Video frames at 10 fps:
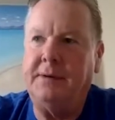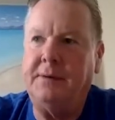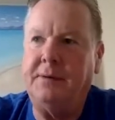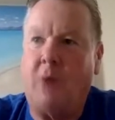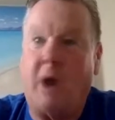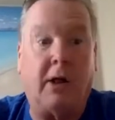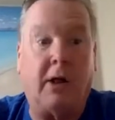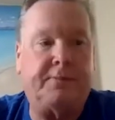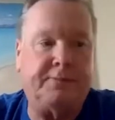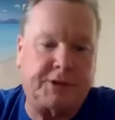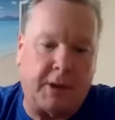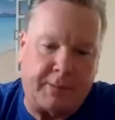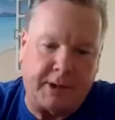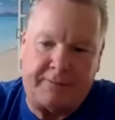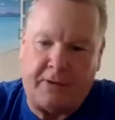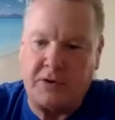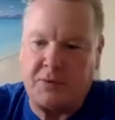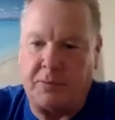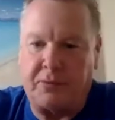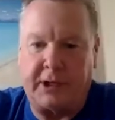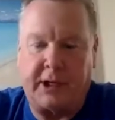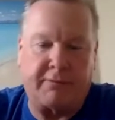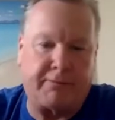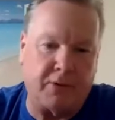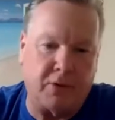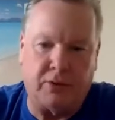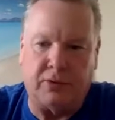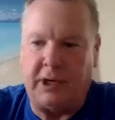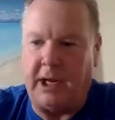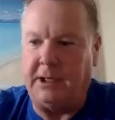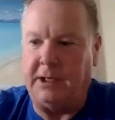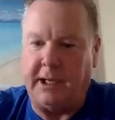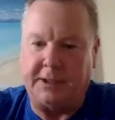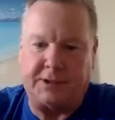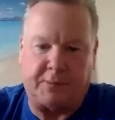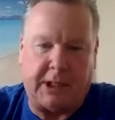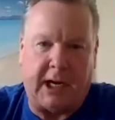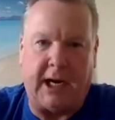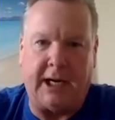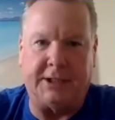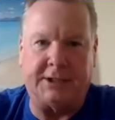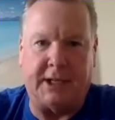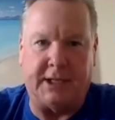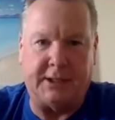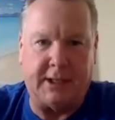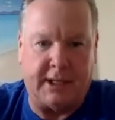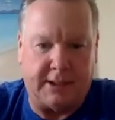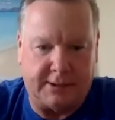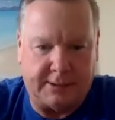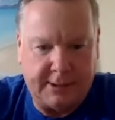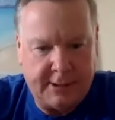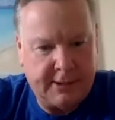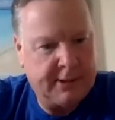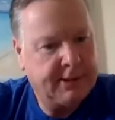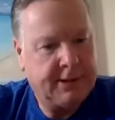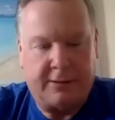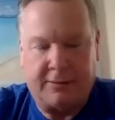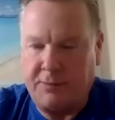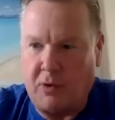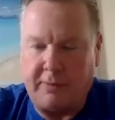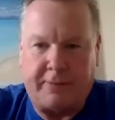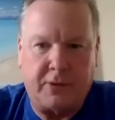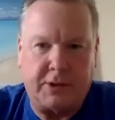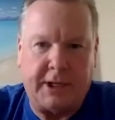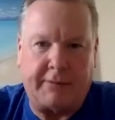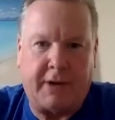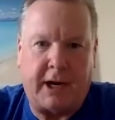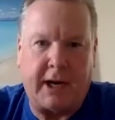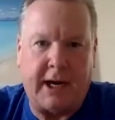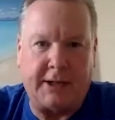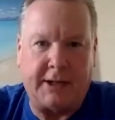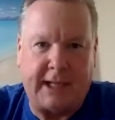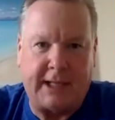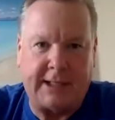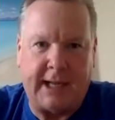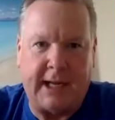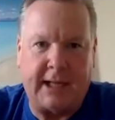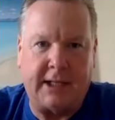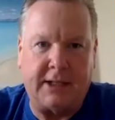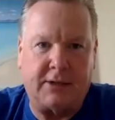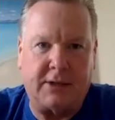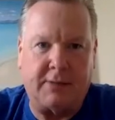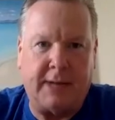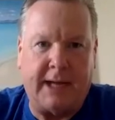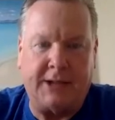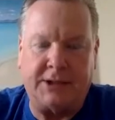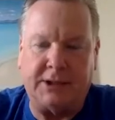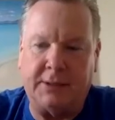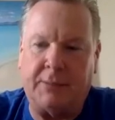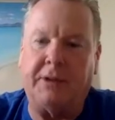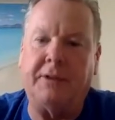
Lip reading: while some folks were bringing food and supplies, and there was more food in that firehouse that day than you can imagine, but